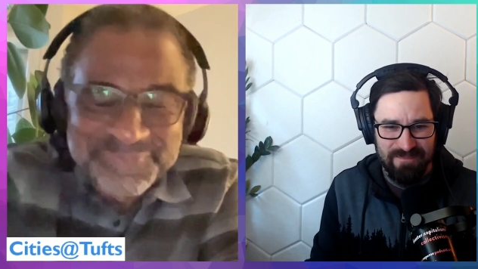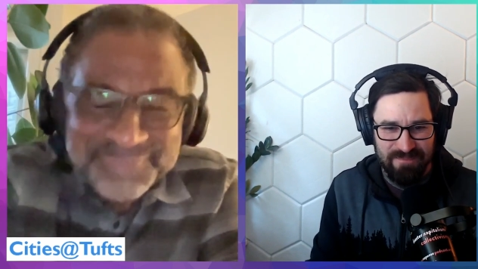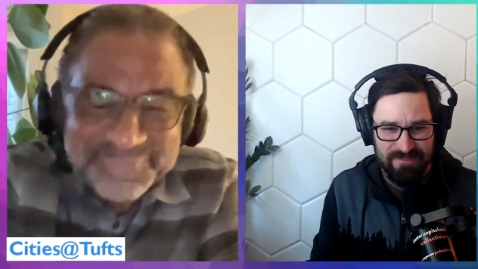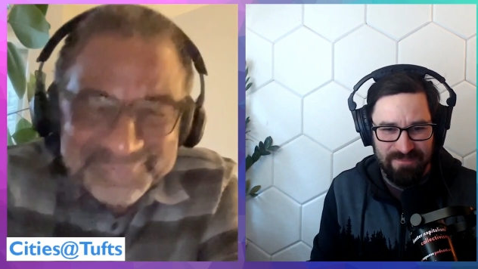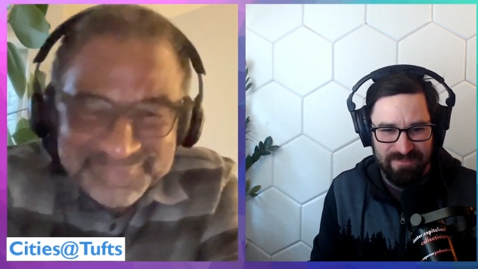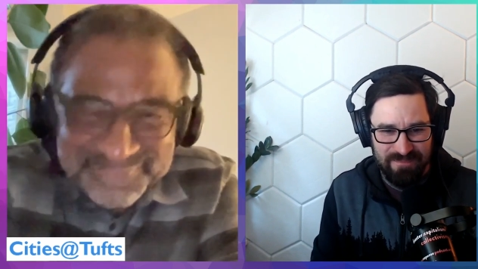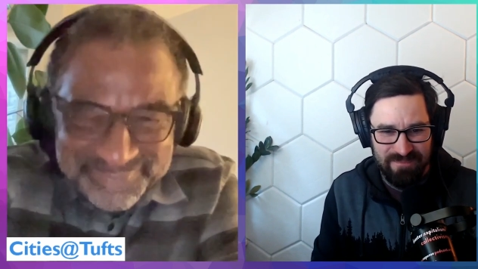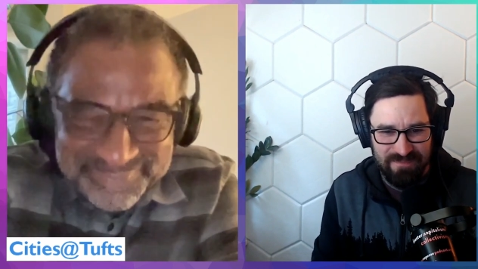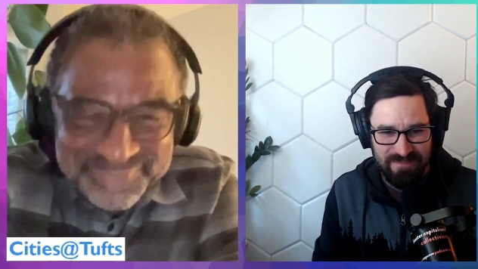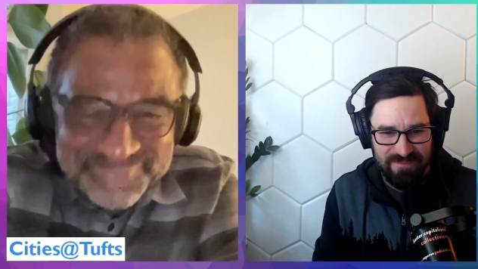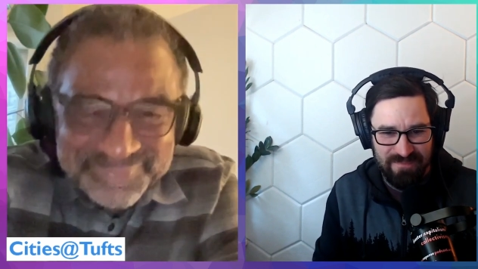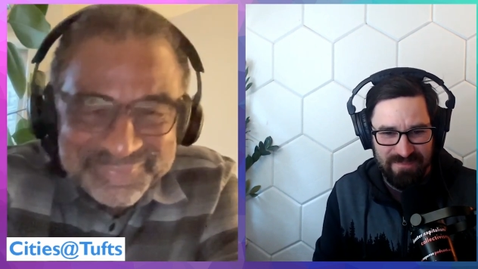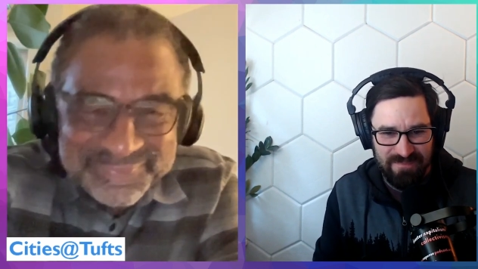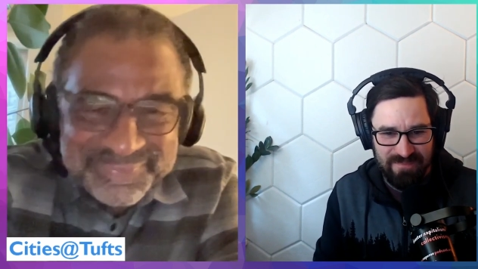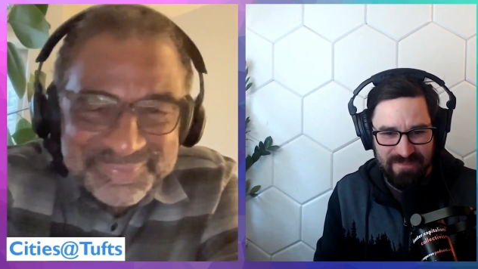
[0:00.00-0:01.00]

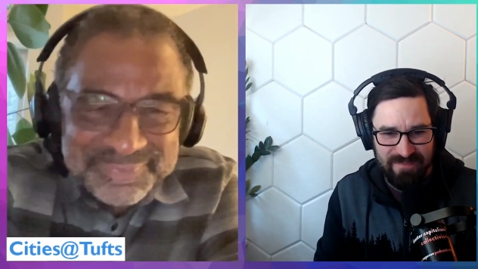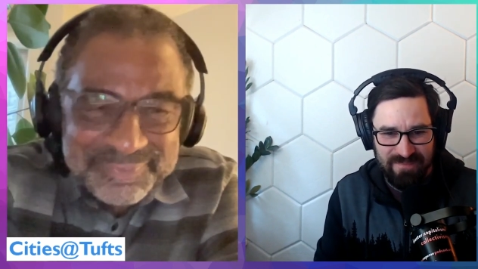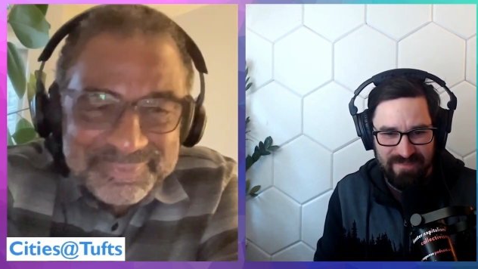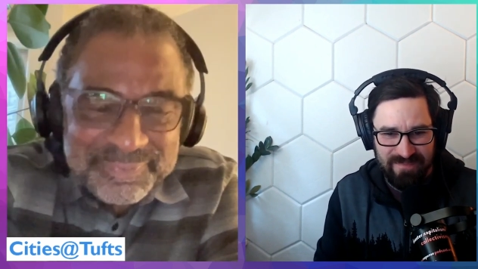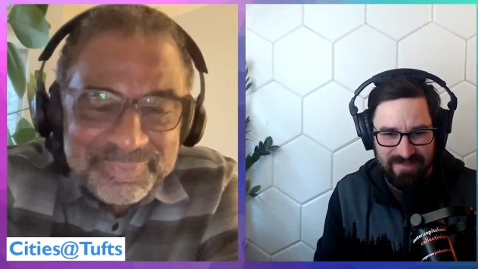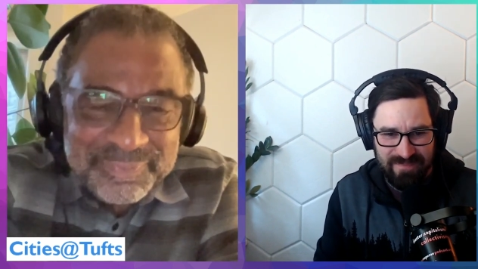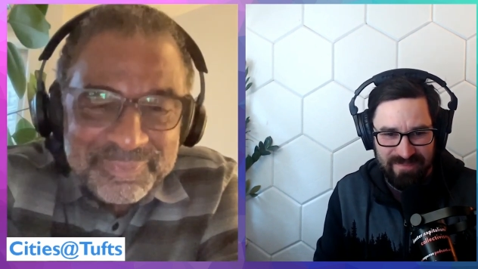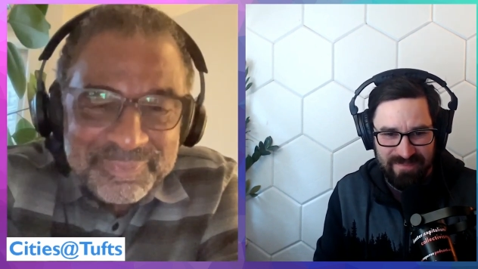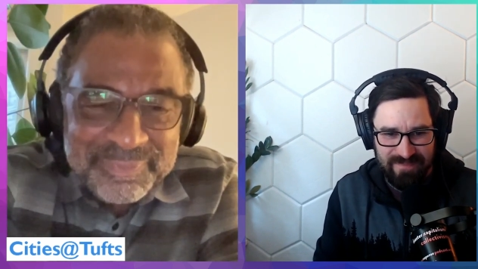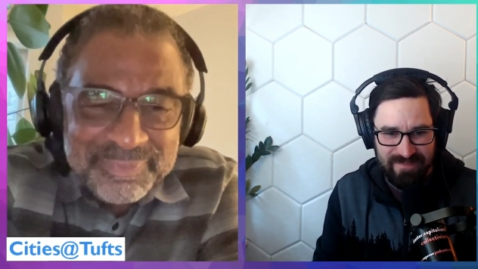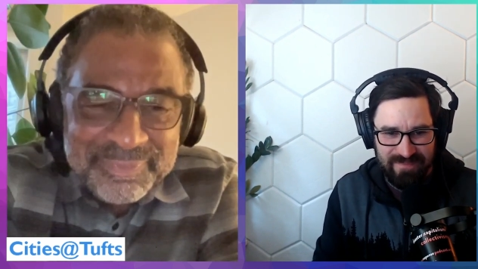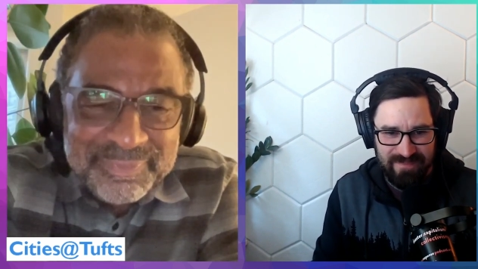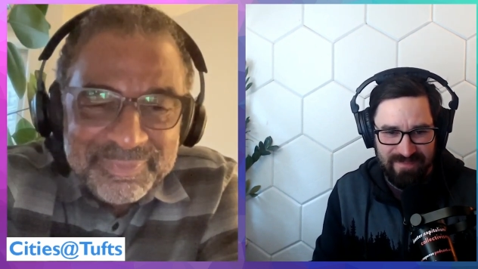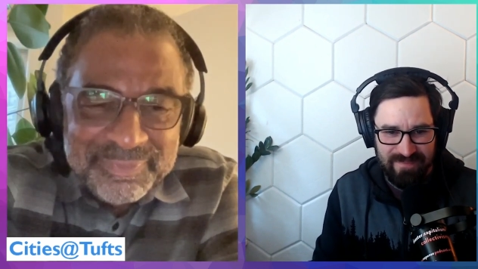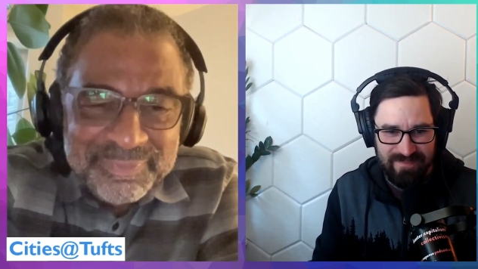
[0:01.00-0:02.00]

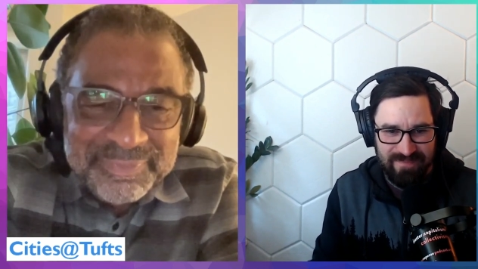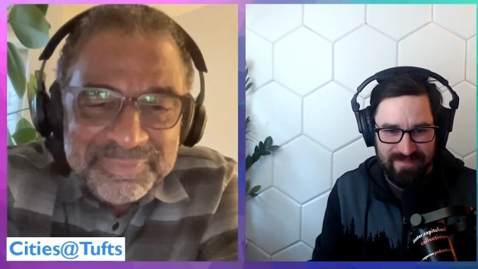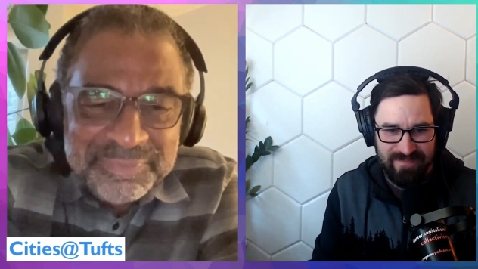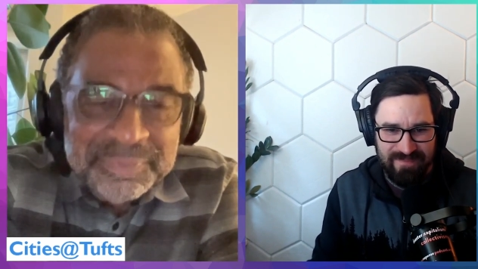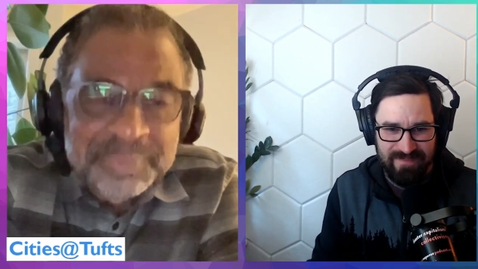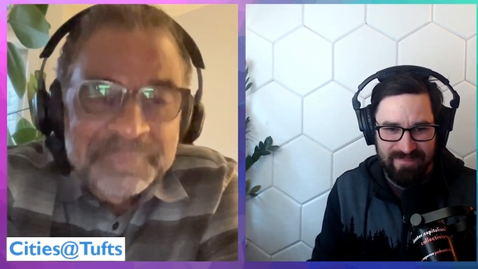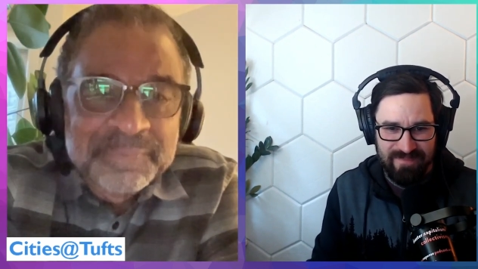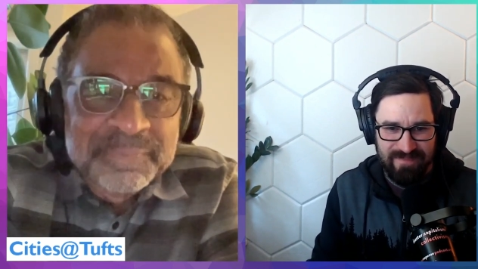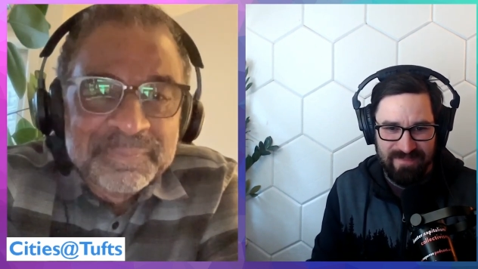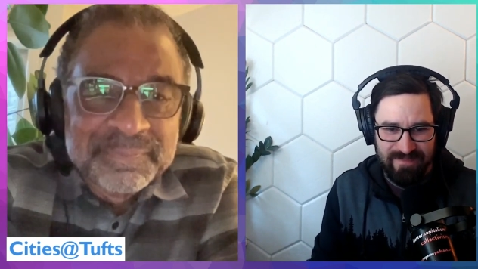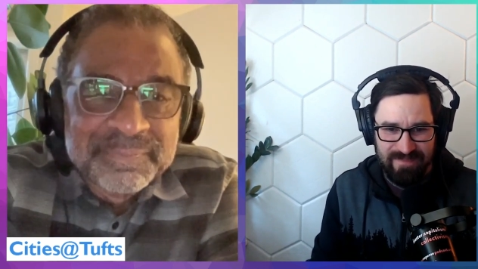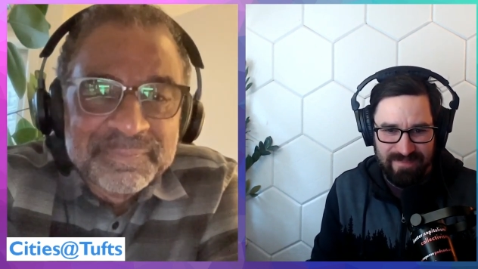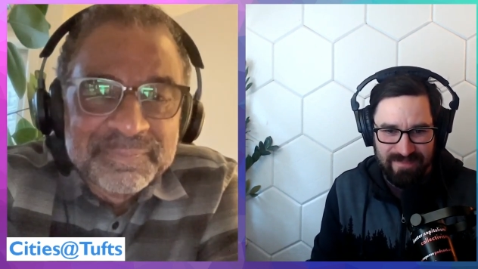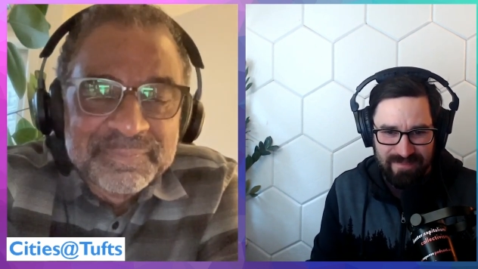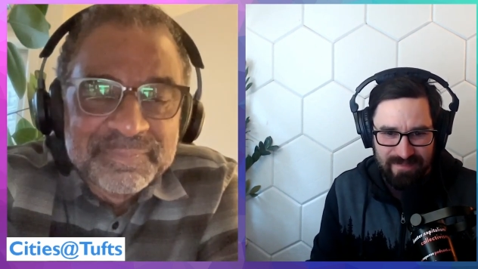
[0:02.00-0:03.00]

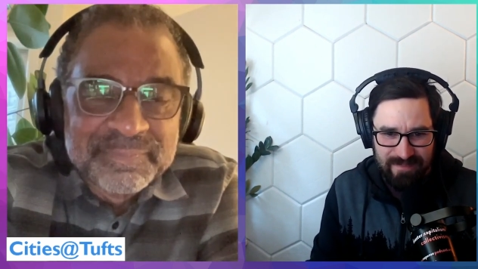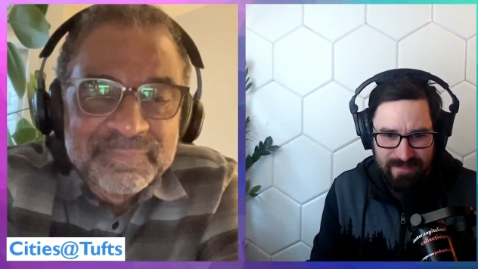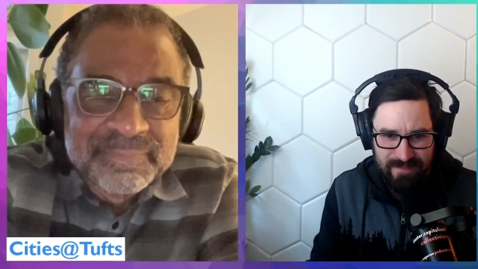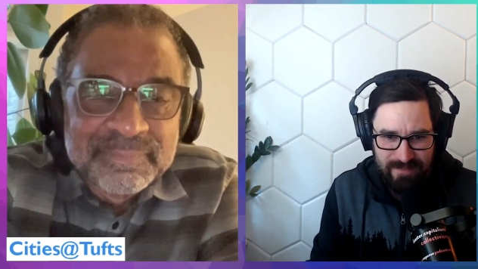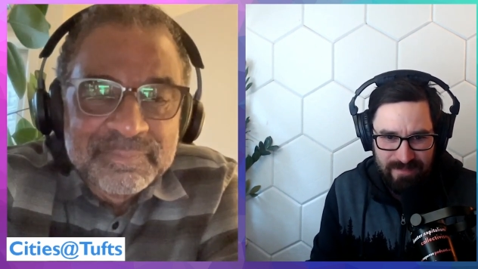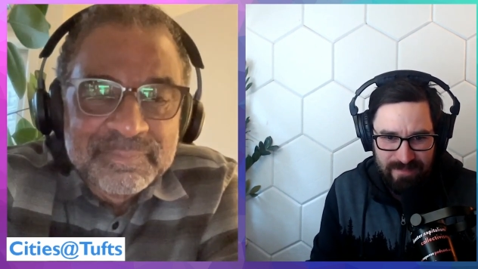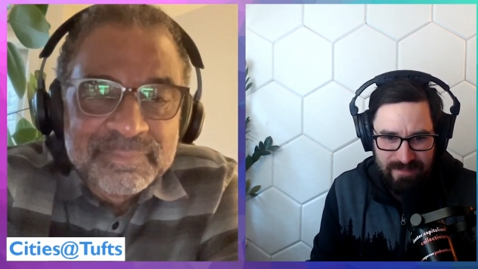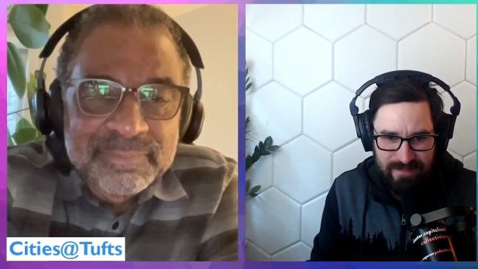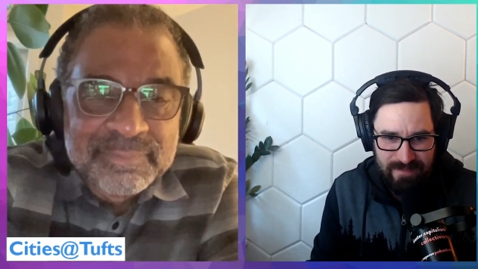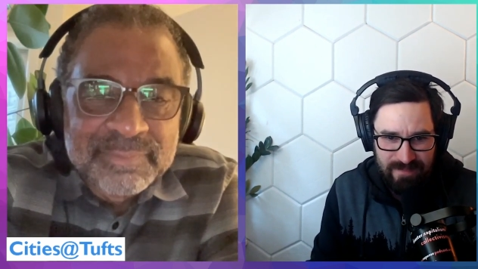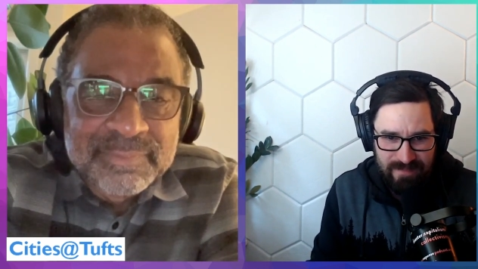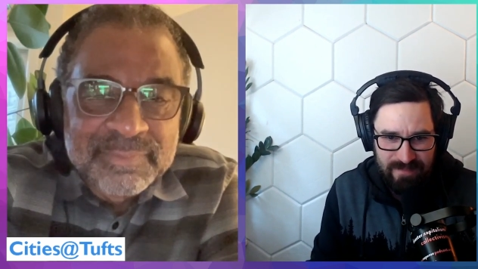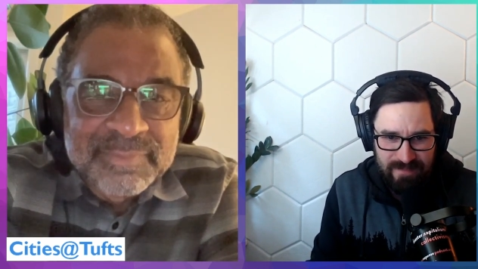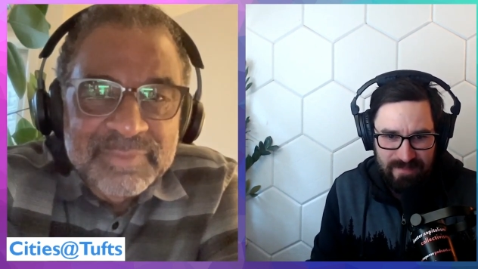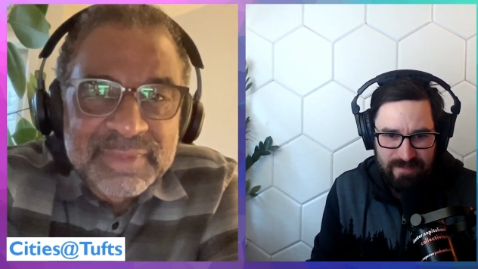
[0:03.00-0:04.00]

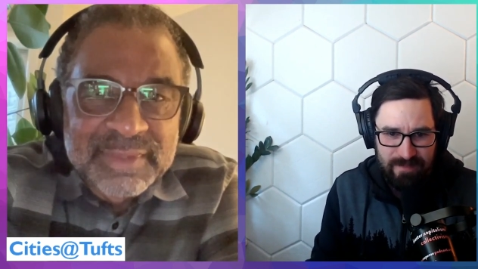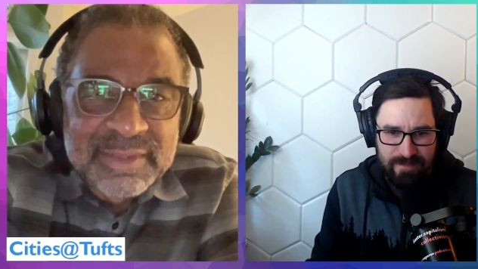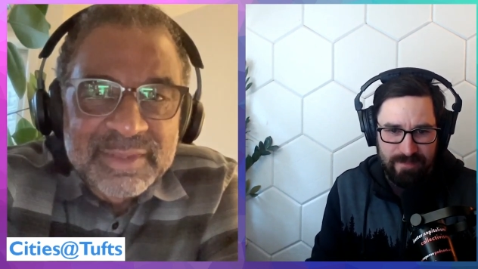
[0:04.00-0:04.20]
(silence)